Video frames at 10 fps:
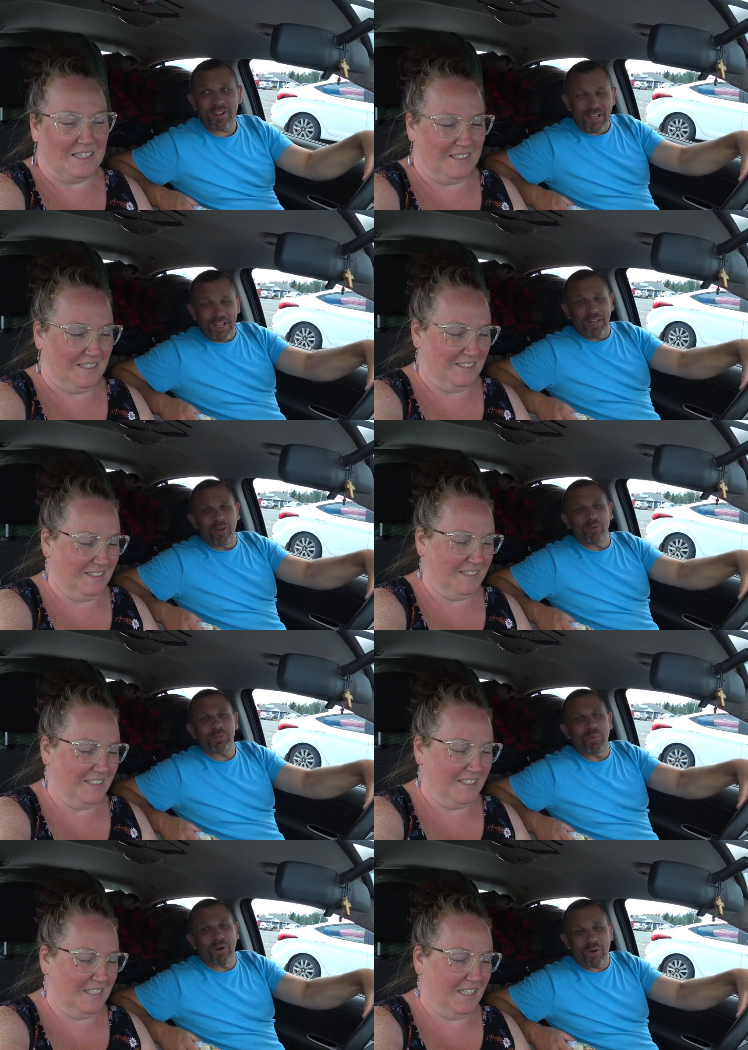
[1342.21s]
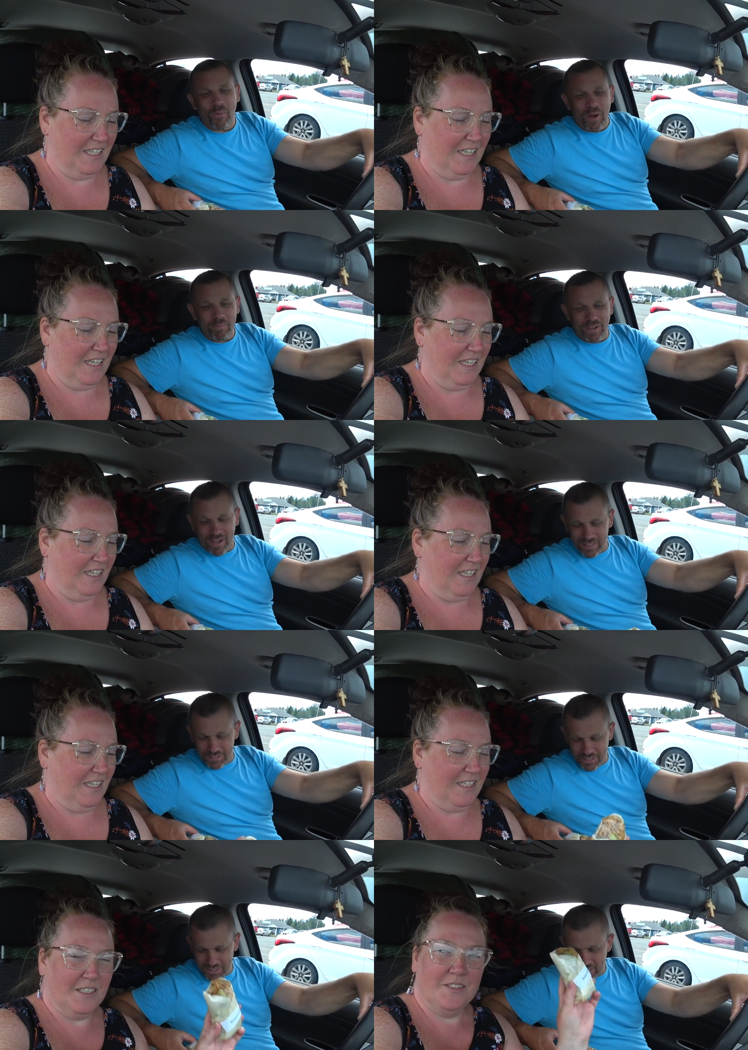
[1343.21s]
Speaker 1: uh, Lewisport Co-op, you
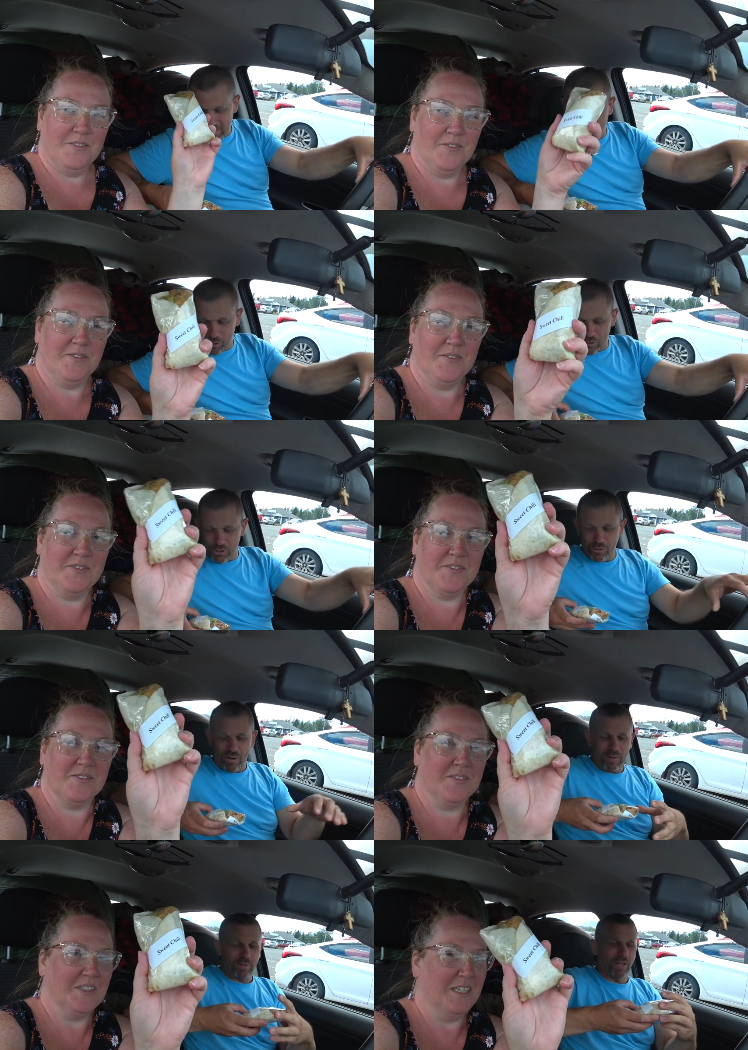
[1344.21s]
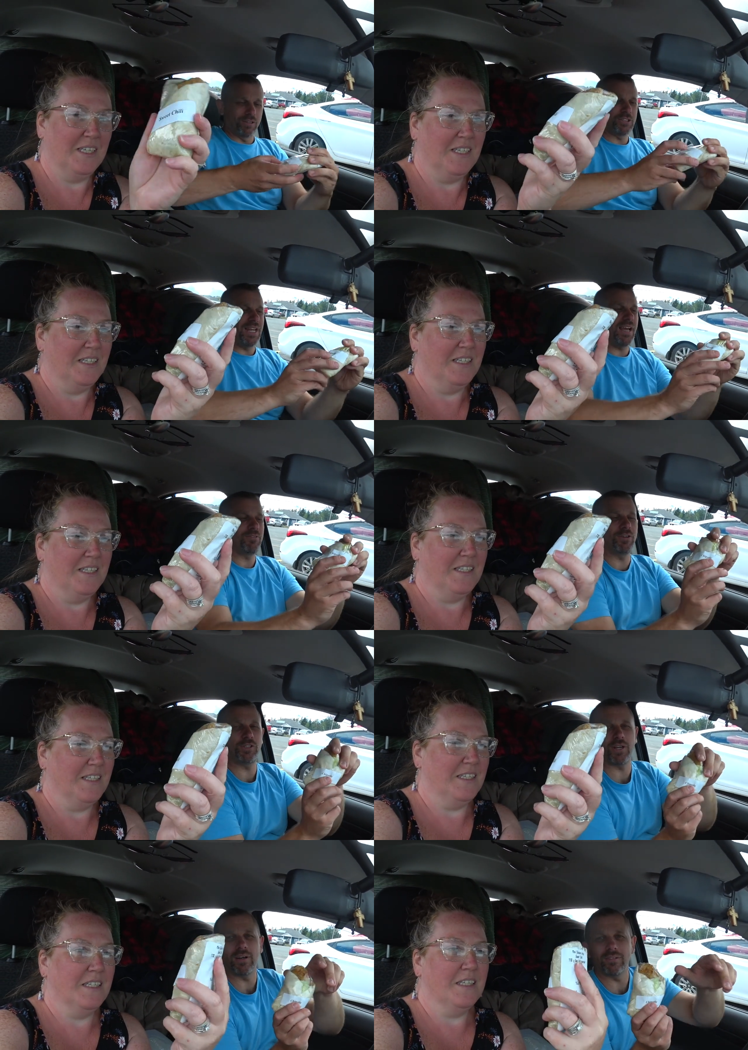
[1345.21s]
guys. And we just grabbed a little snack for
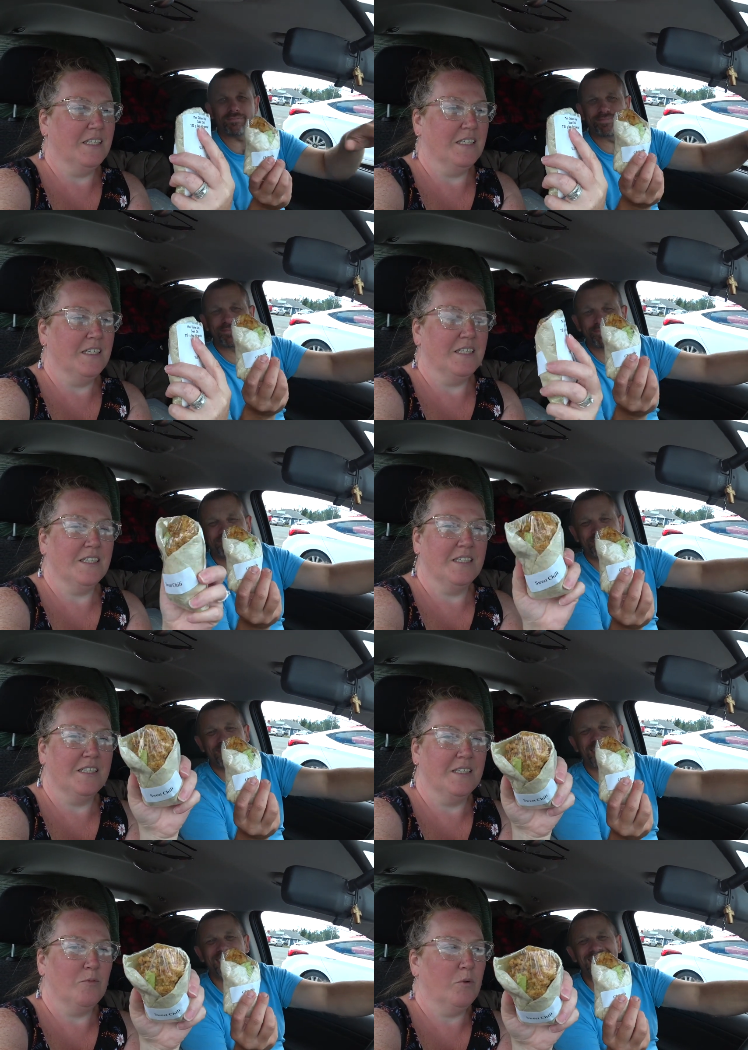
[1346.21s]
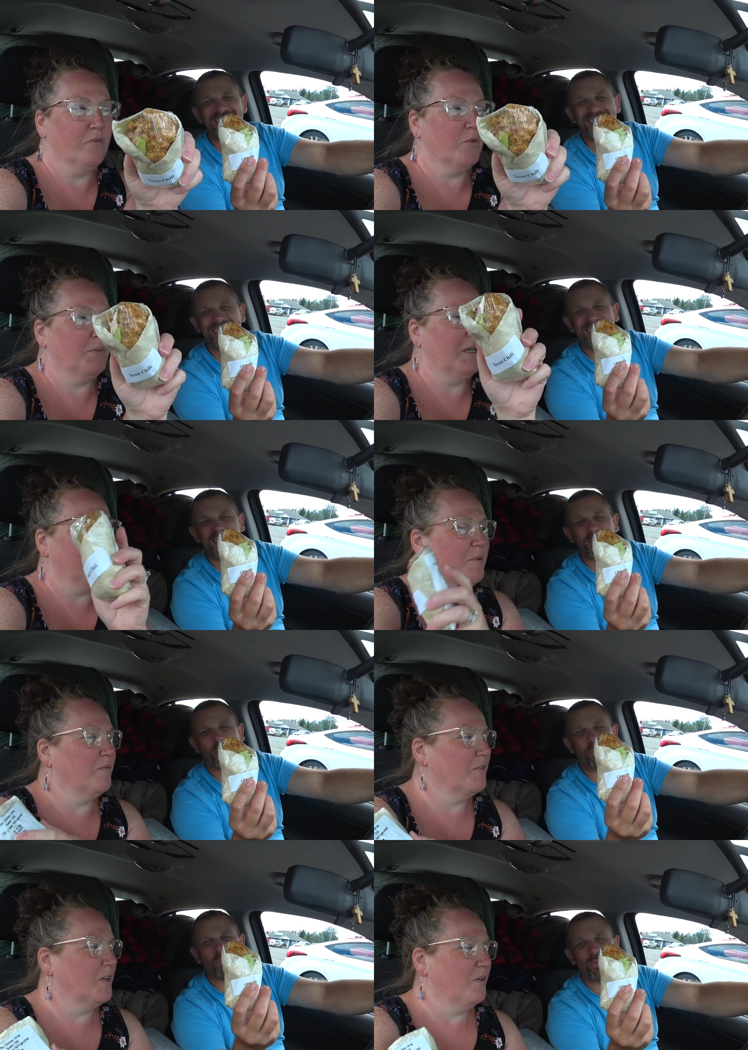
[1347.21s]
each other.
Speaker 2: One for me,
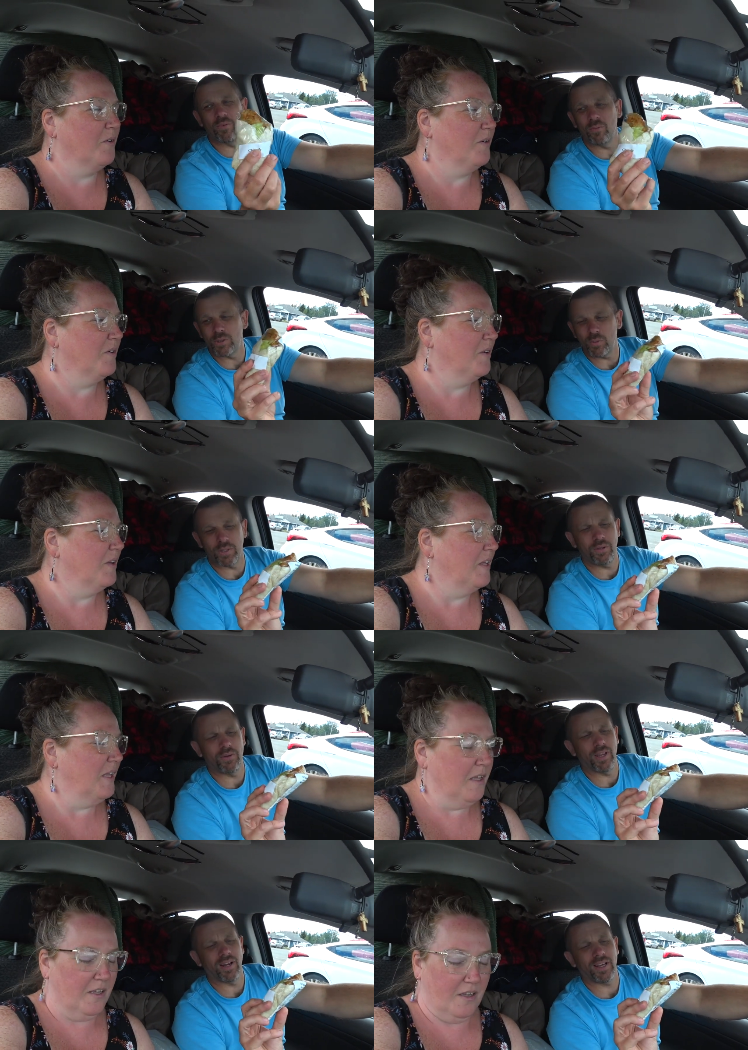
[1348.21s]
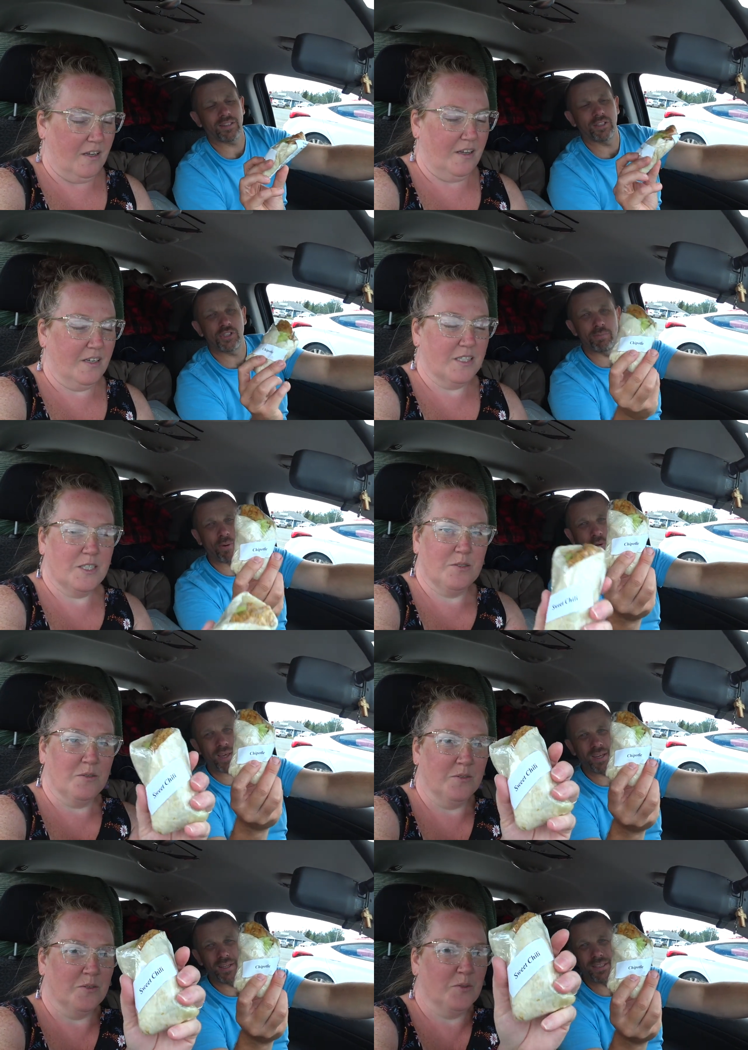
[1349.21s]
one for you.
Speaker 1: Which one did you get? I got the
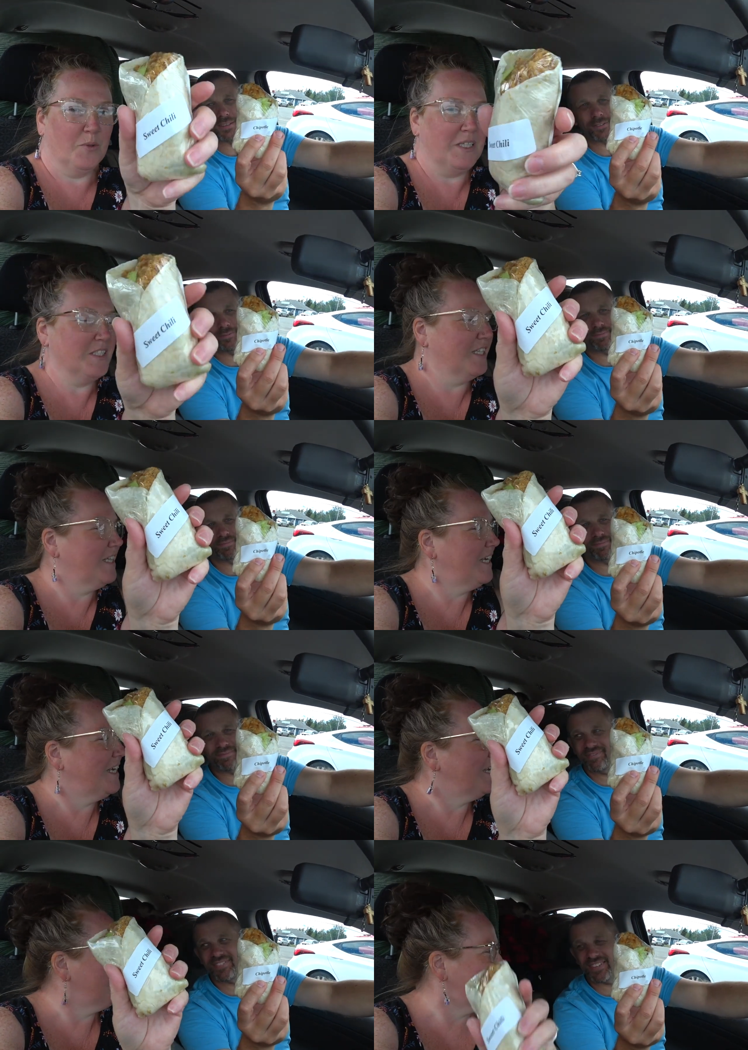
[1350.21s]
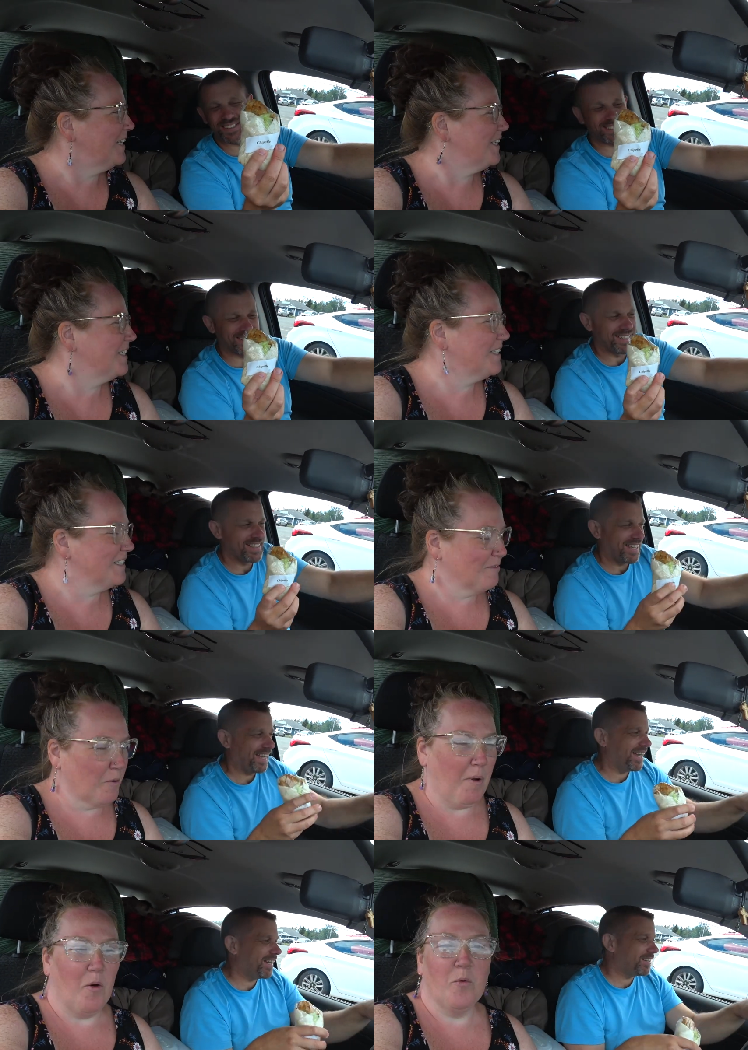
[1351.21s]
Chipotle.
Speaker 2: Sweet chili.
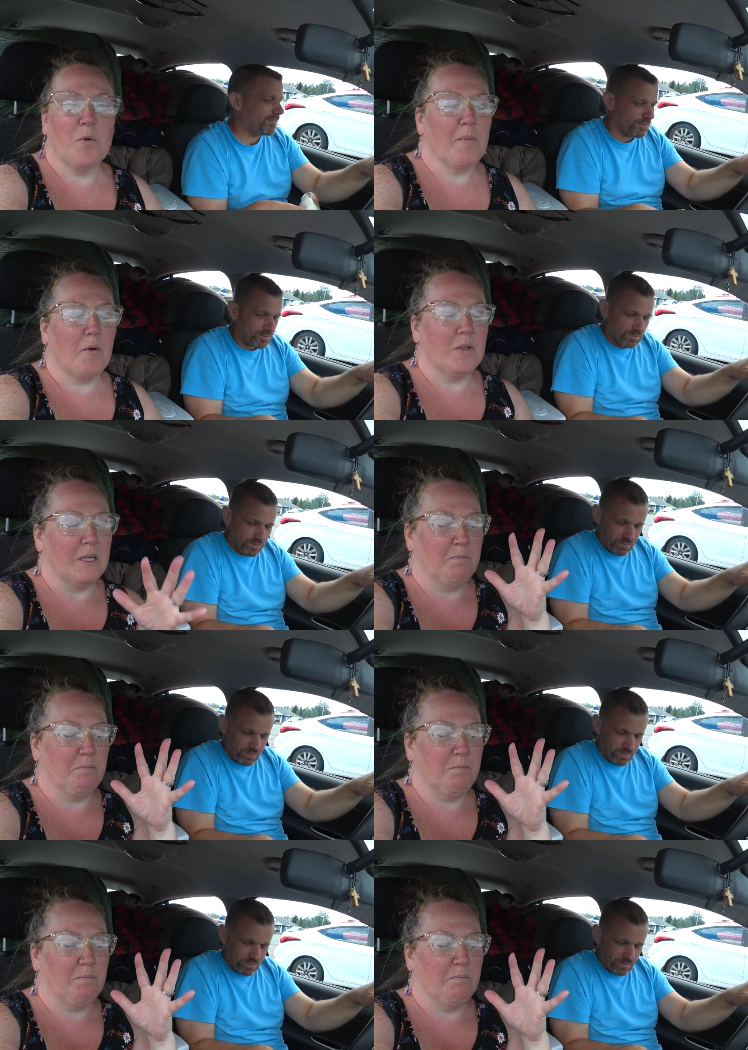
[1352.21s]
we're, both, we're both like